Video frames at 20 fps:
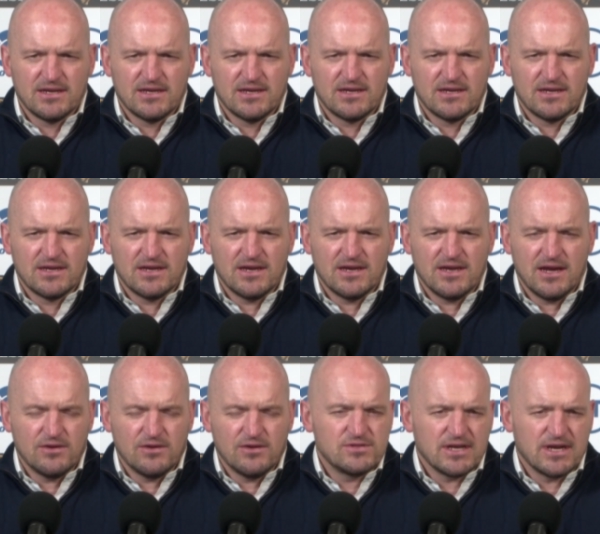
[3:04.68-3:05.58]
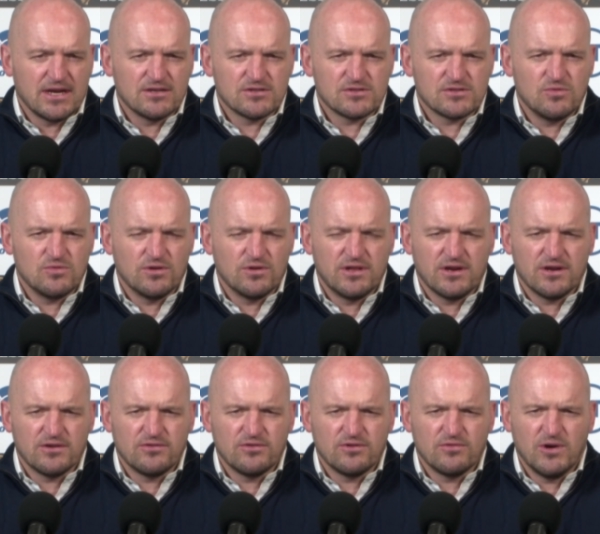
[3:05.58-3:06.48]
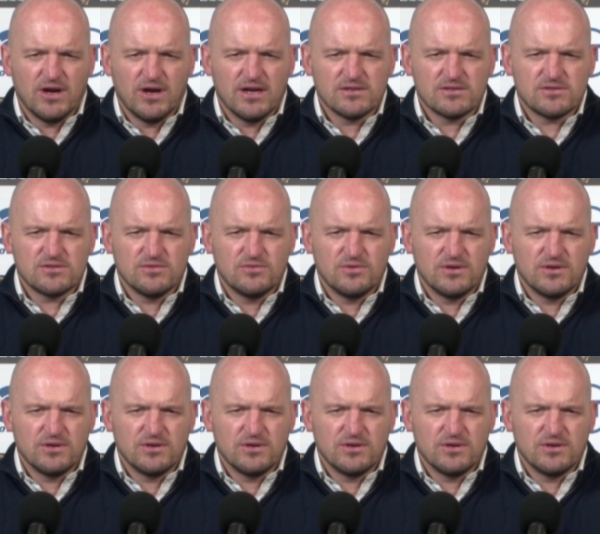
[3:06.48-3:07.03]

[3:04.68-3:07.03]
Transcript: uh, outside our squad that are doing well. So we,